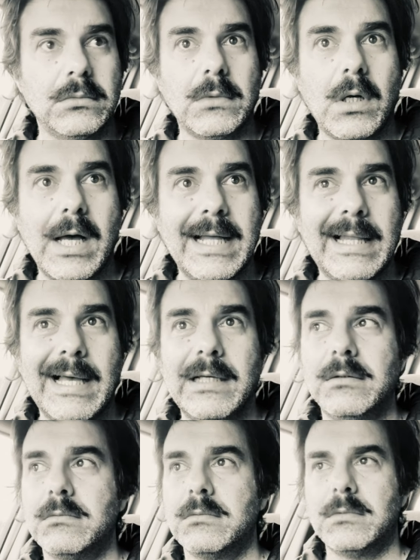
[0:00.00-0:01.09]

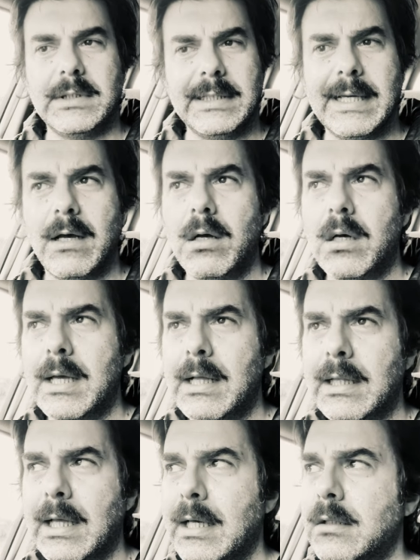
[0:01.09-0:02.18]
hello. And you go, oh,
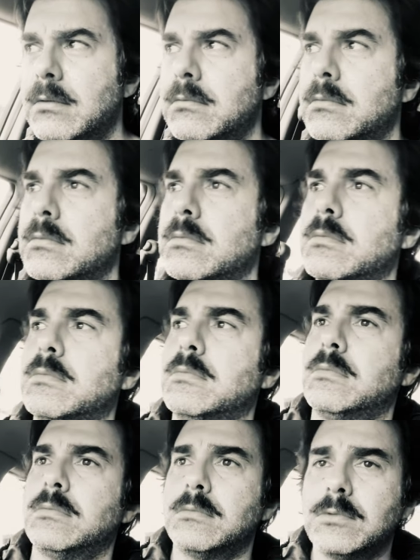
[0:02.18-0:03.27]
hello.
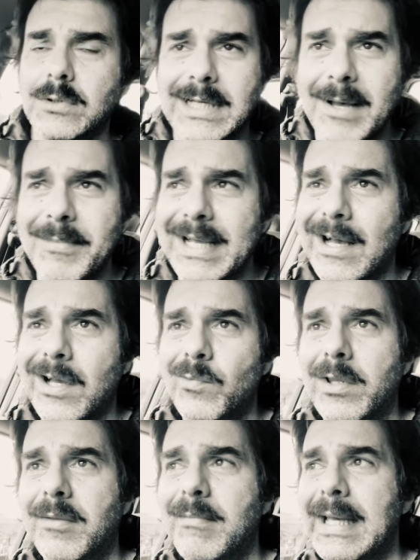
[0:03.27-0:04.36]
You're coming home
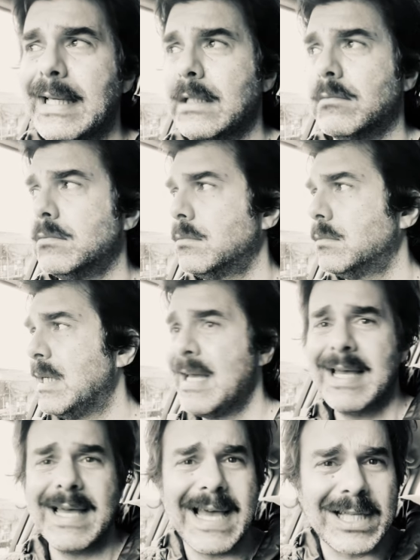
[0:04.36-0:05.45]
with me.
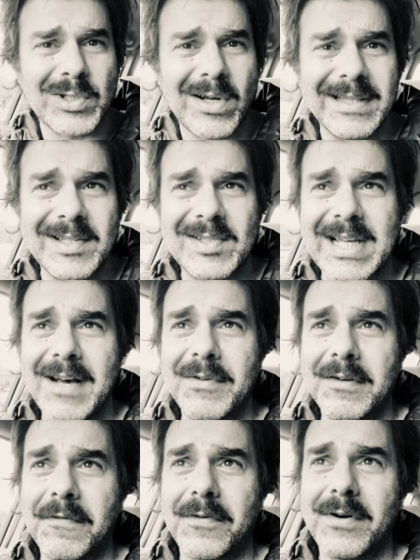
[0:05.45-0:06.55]
That's how I
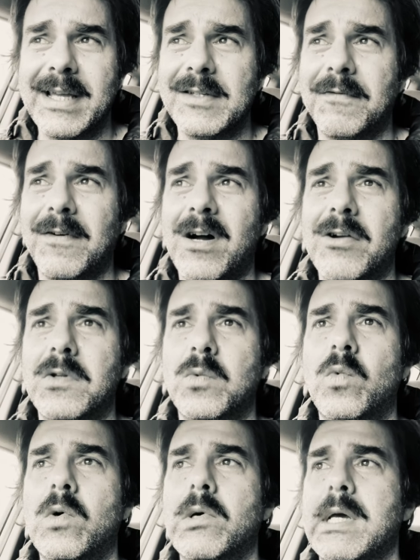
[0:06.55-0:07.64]
discovered Freeze, Fire
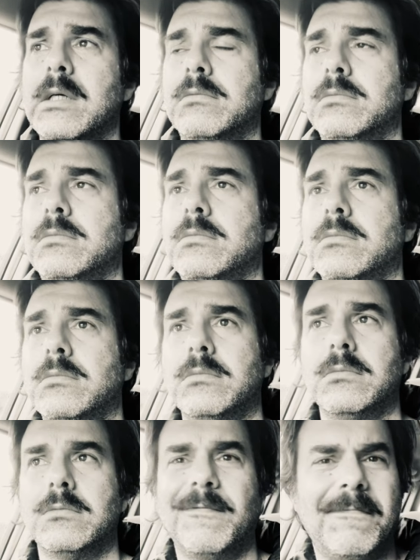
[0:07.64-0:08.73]
and Water.
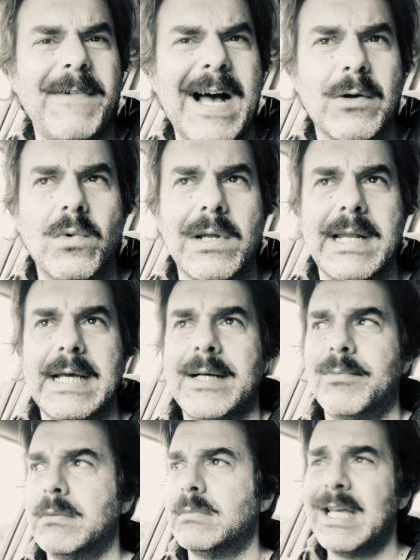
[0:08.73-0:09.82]
Fuck, what an
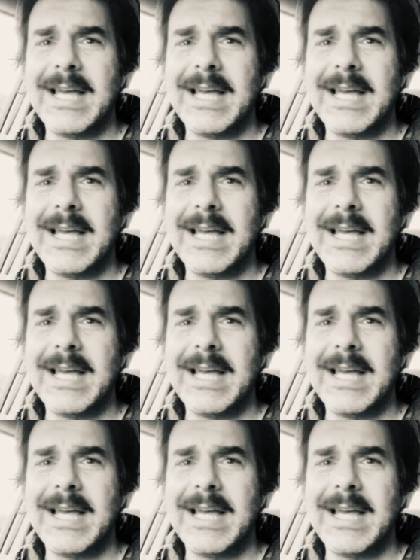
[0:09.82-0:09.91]
album.